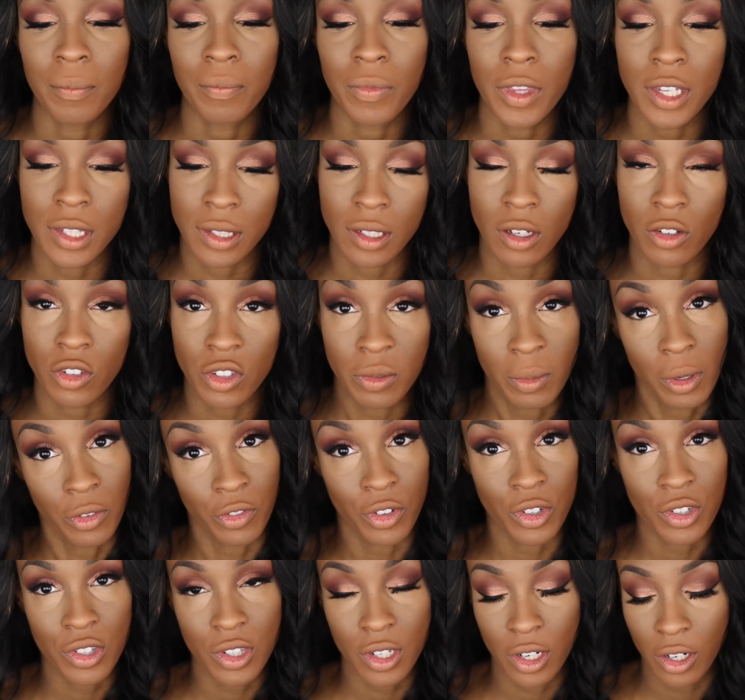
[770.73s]
This year is my
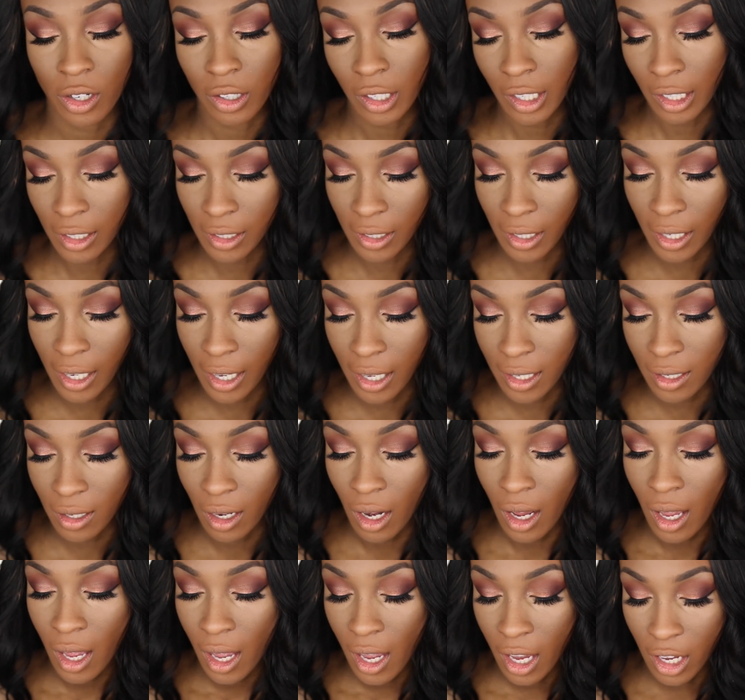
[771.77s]
first year getting it
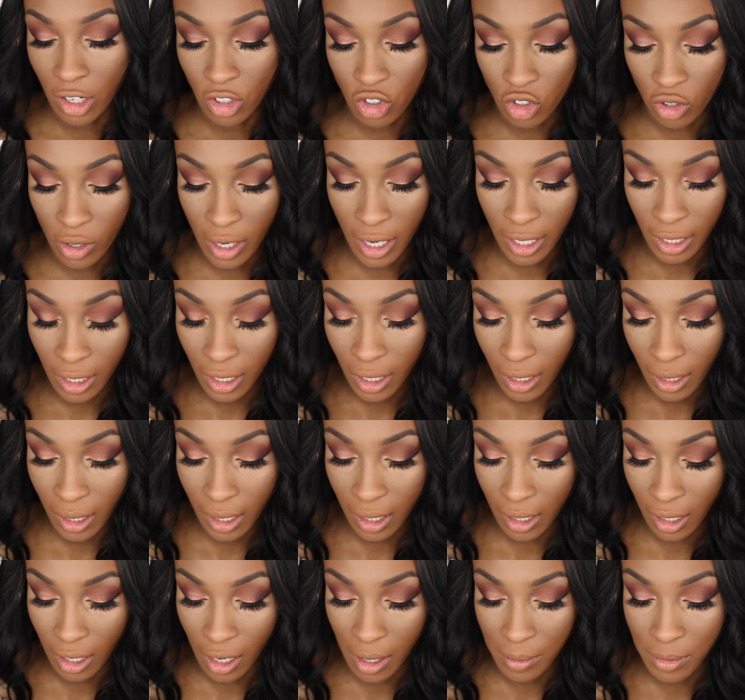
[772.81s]
and trying it,
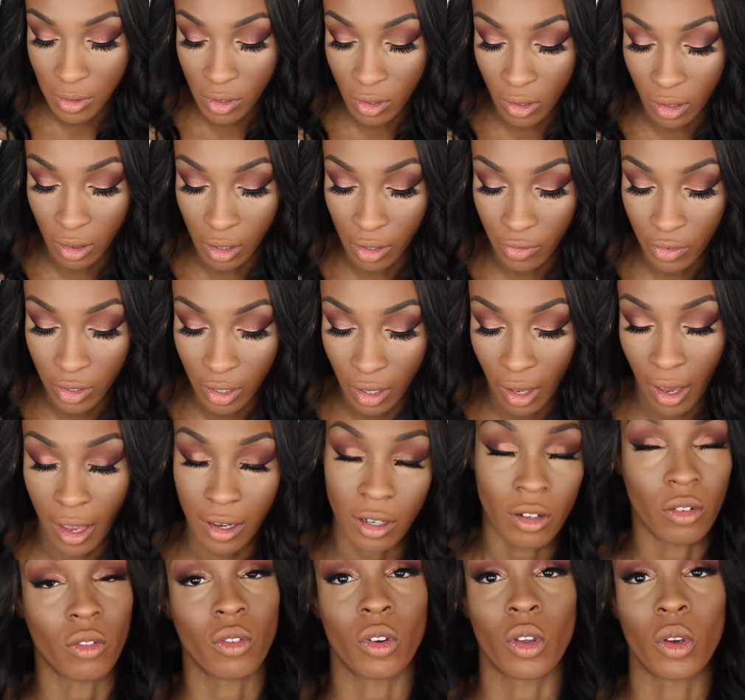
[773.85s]
and I absolutely love it. I
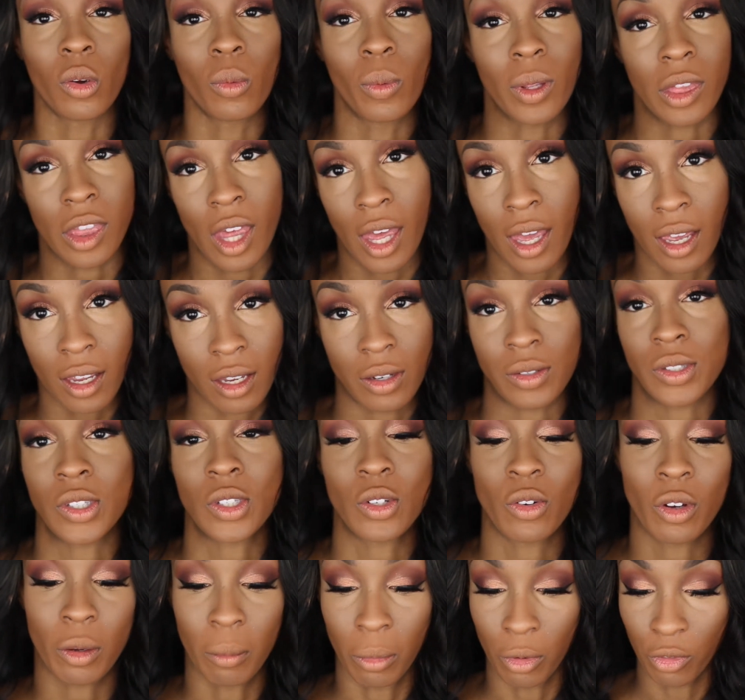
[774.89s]
don't know what the heck I was
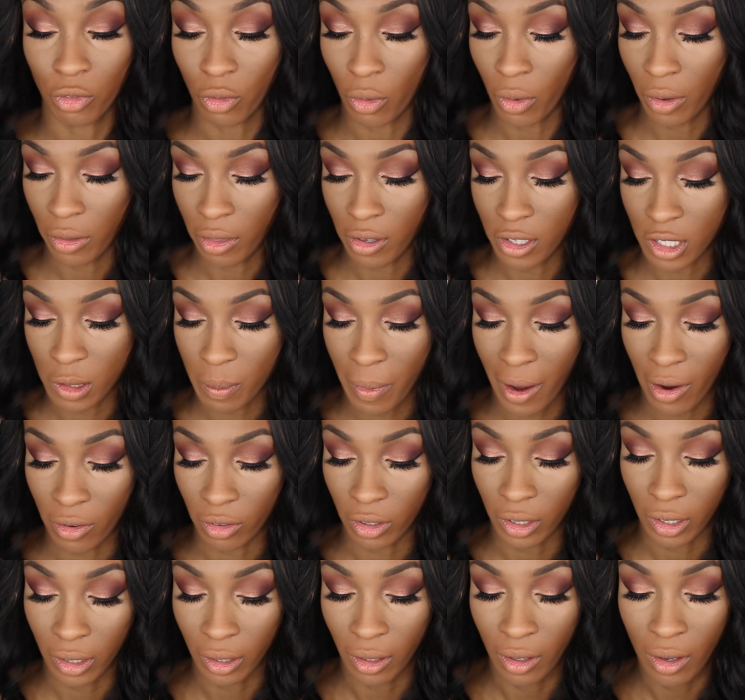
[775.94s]
doing before this
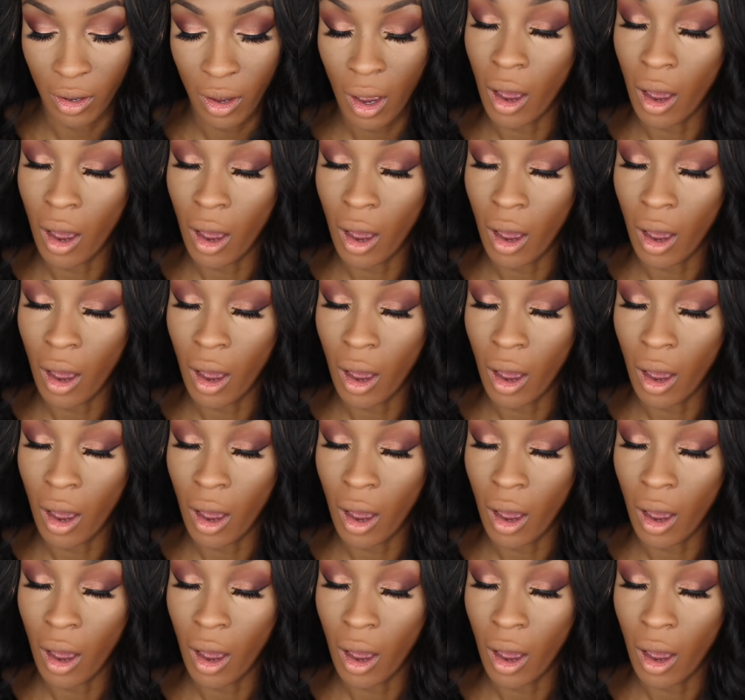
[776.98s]
powder.